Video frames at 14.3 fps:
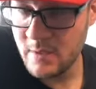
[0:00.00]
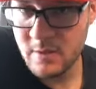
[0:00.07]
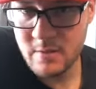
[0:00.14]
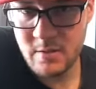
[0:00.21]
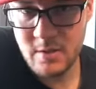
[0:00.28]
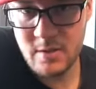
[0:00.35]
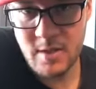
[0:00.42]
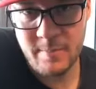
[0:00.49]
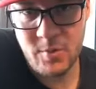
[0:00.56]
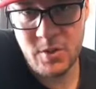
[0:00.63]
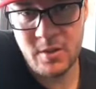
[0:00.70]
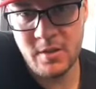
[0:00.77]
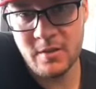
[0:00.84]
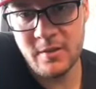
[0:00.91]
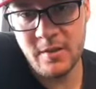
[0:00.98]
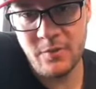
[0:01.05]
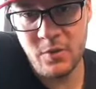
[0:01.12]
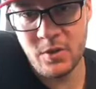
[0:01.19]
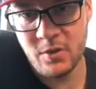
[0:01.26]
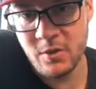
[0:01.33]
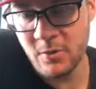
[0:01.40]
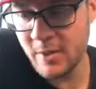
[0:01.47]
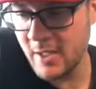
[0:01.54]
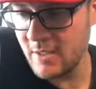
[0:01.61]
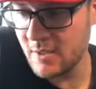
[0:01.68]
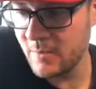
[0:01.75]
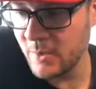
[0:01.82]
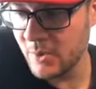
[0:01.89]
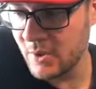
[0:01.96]
So it's up to you. If you're already
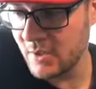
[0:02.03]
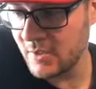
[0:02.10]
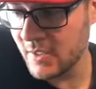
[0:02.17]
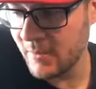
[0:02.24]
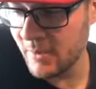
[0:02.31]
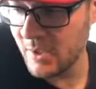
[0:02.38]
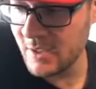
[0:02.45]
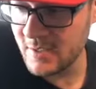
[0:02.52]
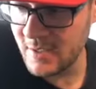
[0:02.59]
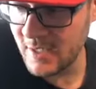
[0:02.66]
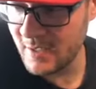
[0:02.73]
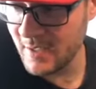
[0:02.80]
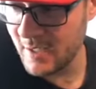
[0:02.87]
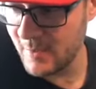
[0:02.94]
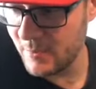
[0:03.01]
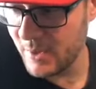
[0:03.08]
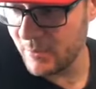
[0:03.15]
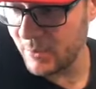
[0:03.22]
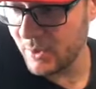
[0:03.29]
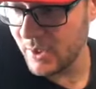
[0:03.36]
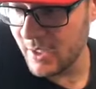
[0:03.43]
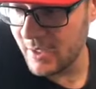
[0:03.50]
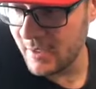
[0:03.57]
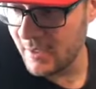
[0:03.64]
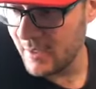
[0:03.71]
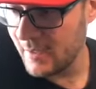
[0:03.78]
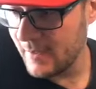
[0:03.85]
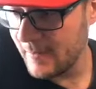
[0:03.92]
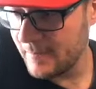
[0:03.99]
supporting someone, there's 88 people there.
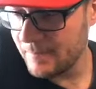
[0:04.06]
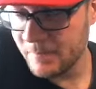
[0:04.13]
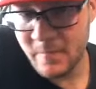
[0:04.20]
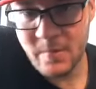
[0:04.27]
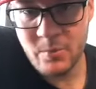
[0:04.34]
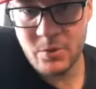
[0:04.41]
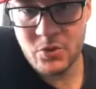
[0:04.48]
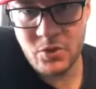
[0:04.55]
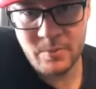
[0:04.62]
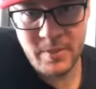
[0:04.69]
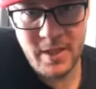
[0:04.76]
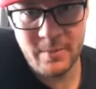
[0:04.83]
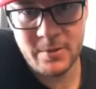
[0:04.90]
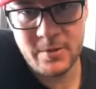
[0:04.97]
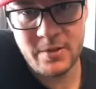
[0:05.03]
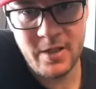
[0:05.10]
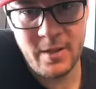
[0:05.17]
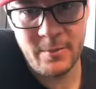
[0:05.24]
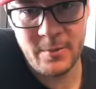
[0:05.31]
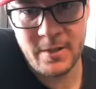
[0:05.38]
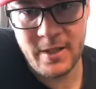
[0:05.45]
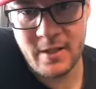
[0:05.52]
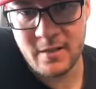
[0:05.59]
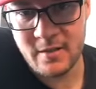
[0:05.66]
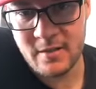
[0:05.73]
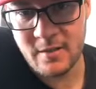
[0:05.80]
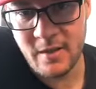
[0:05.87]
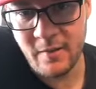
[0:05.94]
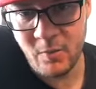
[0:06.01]
We should be able to double that.
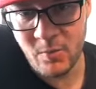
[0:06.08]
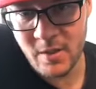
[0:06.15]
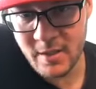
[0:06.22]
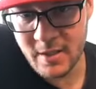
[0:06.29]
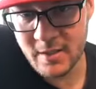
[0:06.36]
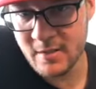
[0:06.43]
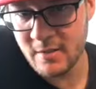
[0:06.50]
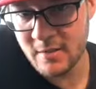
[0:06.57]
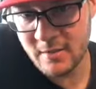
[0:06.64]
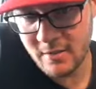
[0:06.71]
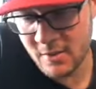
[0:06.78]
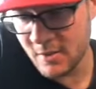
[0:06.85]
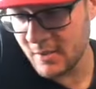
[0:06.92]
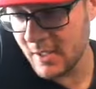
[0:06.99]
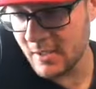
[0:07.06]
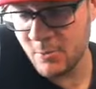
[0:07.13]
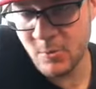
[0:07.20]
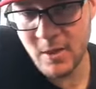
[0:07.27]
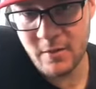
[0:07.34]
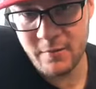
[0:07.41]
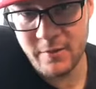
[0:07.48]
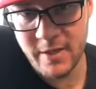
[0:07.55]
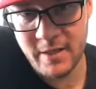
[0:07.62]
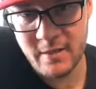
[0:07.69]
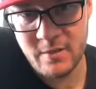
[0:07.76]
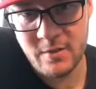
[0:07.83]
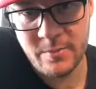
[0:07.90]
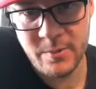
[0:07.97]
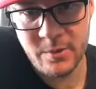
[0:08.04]
Everyone just gets one friend
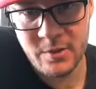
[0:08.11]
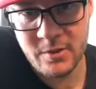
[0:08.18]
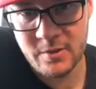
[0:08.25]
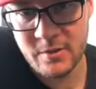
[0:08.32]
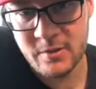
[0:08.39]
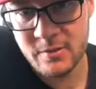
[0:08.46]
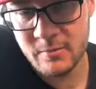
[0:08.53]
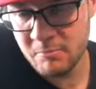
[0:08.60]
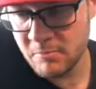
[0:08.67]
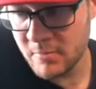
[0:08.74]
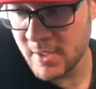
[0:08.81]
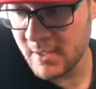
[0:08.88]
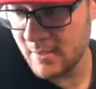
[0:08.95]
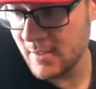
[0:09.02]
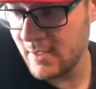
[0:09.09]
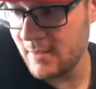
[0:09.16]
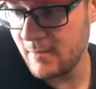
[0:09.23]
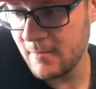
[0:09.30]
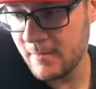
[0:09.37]
to support. That's it.